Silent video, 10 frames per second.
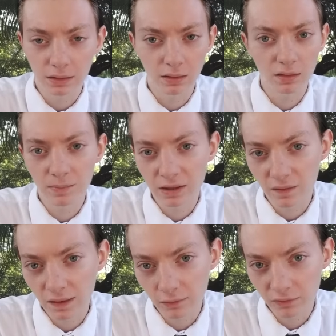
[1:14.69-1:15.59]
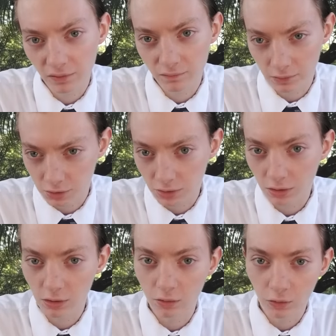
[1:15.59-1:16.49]
None of the McDonald's in
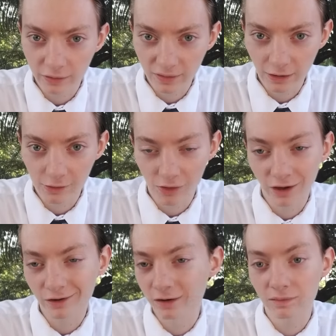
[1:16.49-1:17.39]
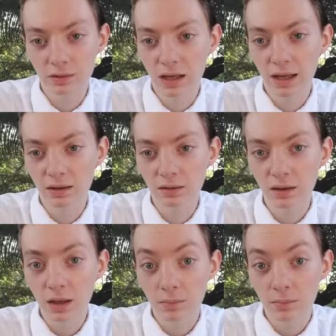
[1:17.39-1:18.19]
Virginia, North Carolina ever had it.